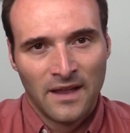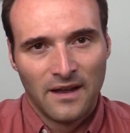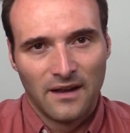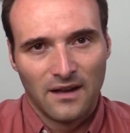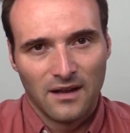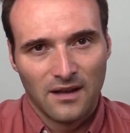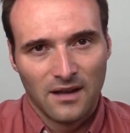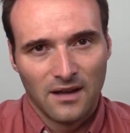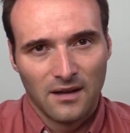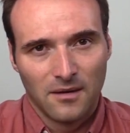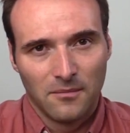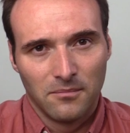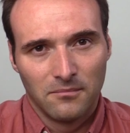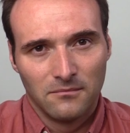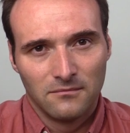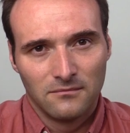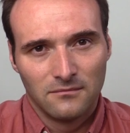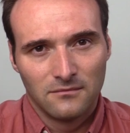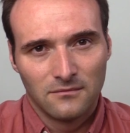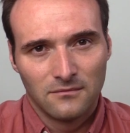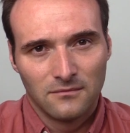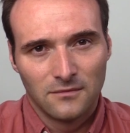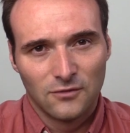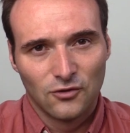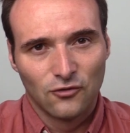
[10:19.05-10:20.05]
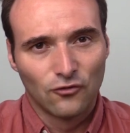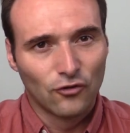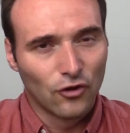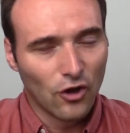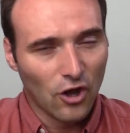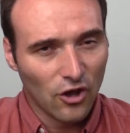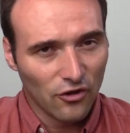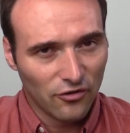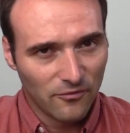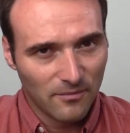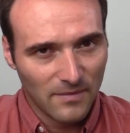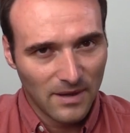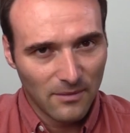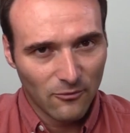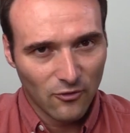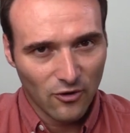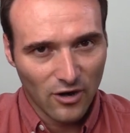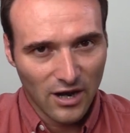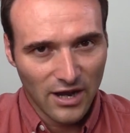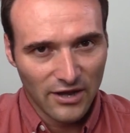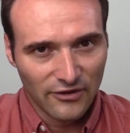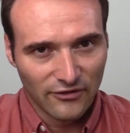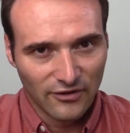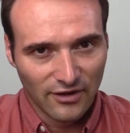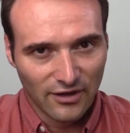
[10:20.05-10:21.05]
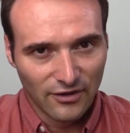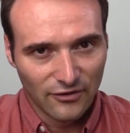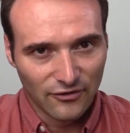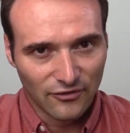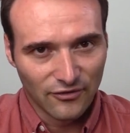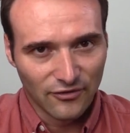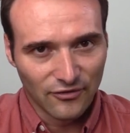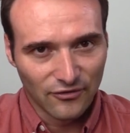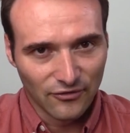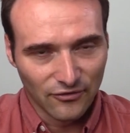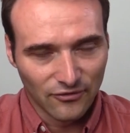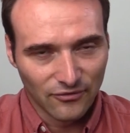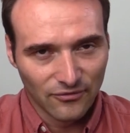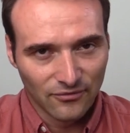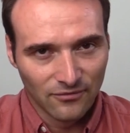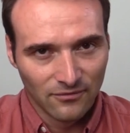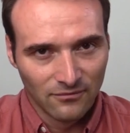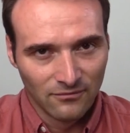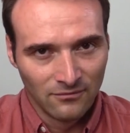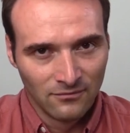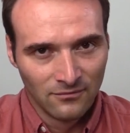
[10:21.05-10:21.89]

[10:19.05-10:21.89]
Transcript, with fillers: Uh, do not memorize answers.